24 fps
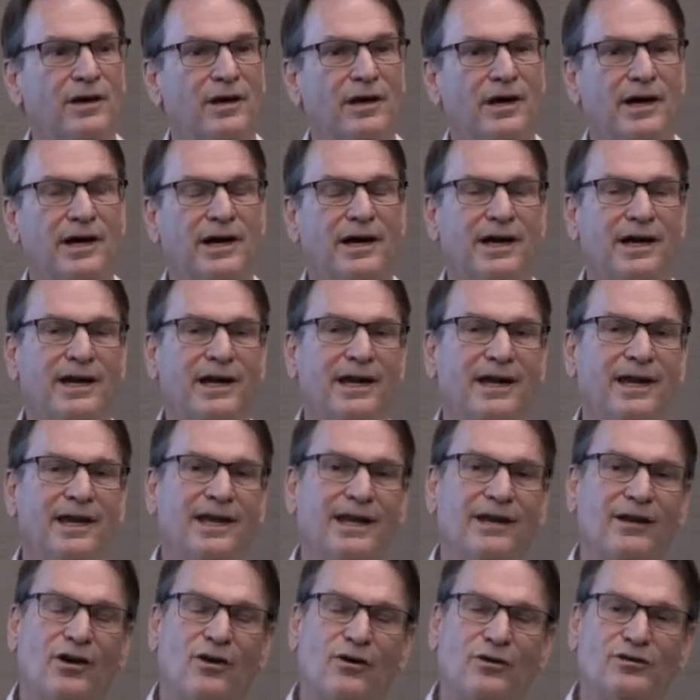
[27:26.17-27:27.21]
And
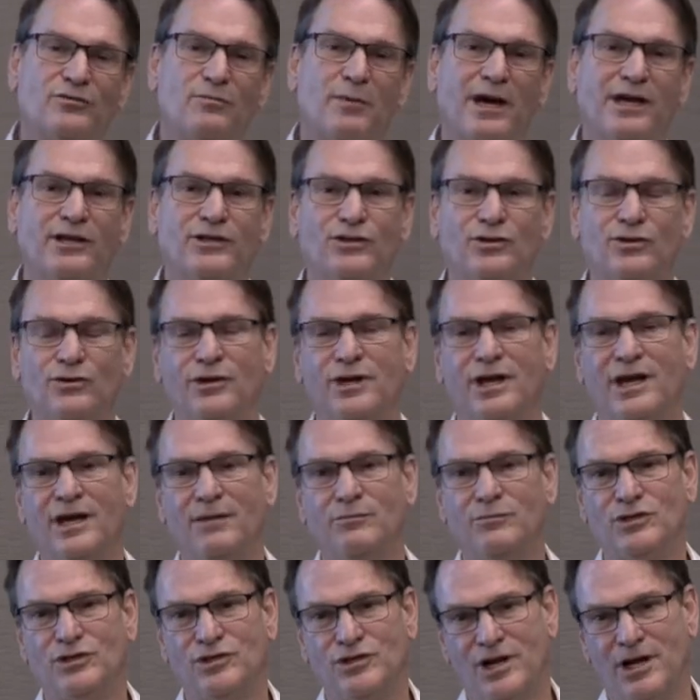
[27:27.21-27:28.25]
it goes by 2
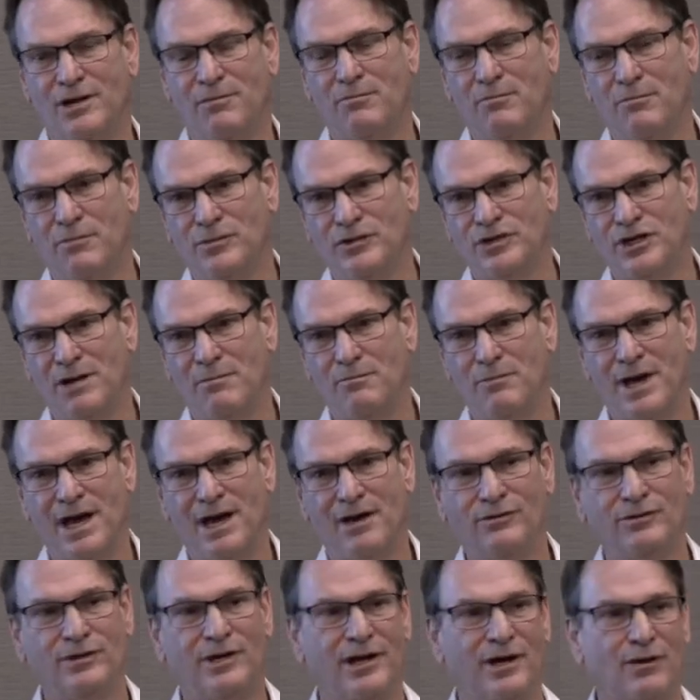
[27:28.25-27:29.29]
names, Gem
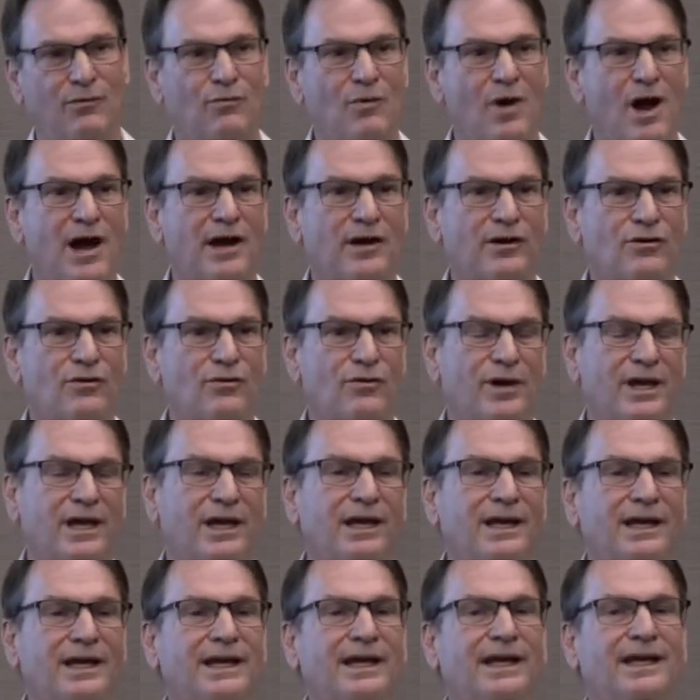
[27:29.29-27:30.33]
Mountain and Rock
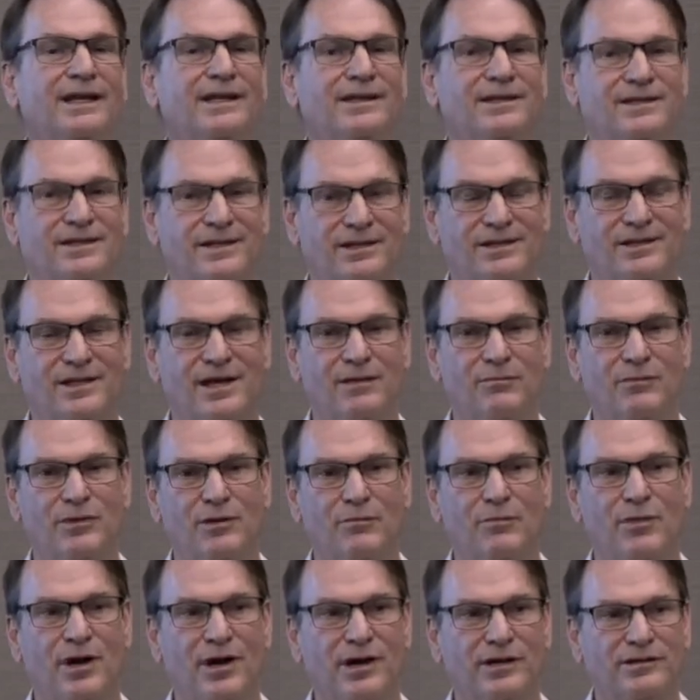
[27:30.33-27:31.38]
Creek. It is the same
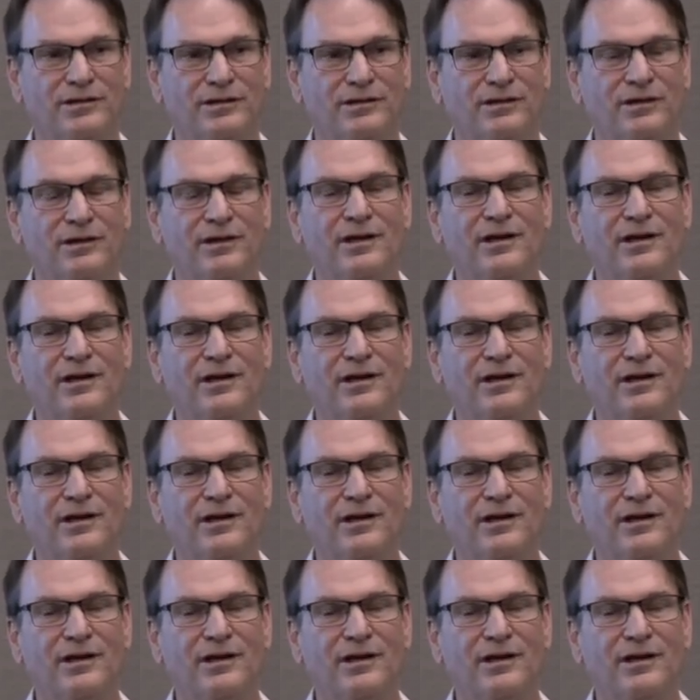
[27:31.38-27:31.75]
deposit.